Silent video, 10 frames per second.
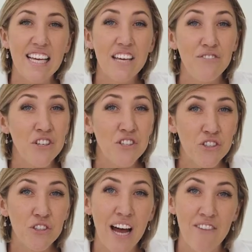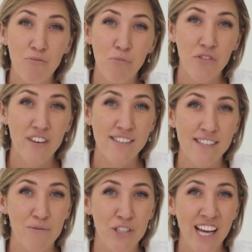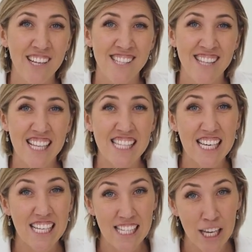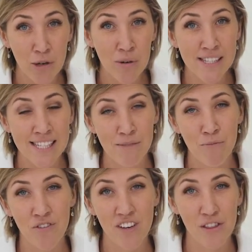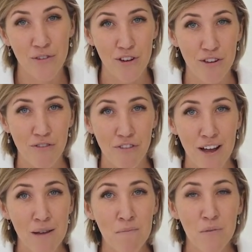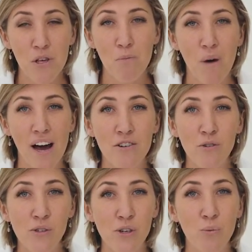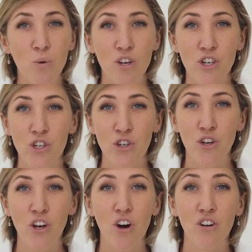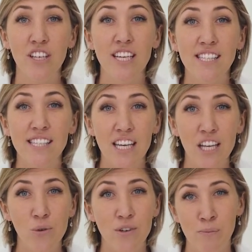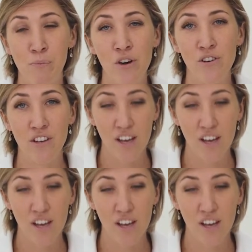If you do have a moving subject that's continuously moving through your frame, you might also want to shoot on continuous mode.